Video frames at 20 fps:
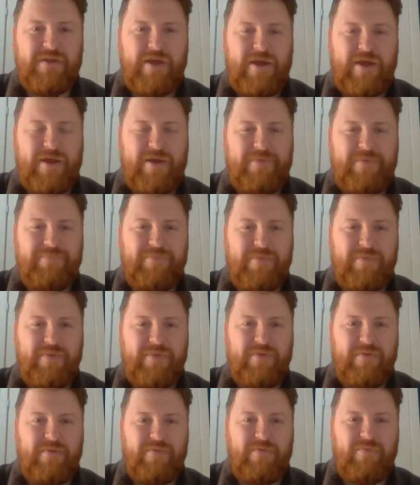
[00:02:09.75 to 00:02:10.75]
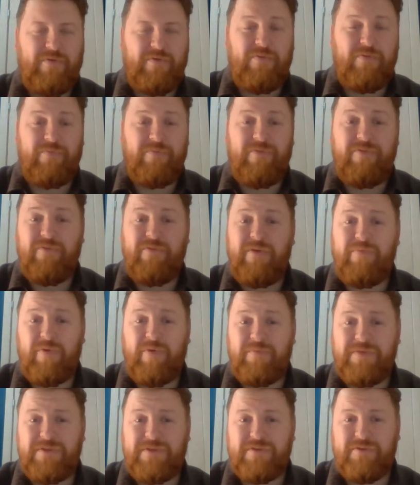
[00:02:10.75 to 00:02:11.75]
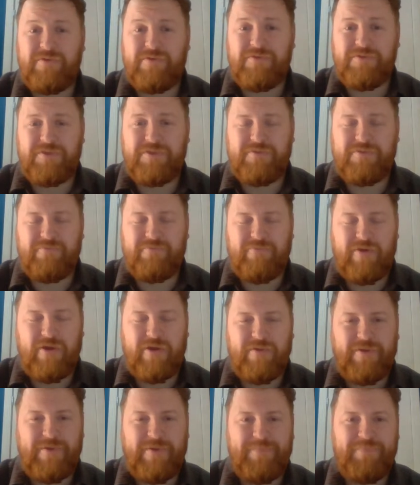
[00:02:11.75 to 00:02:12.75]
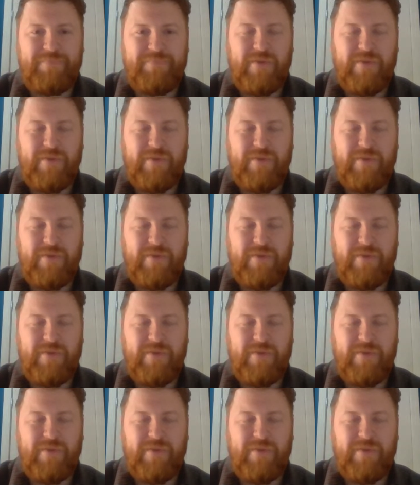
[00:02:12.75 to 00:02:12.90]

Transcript: three properties clauses rather,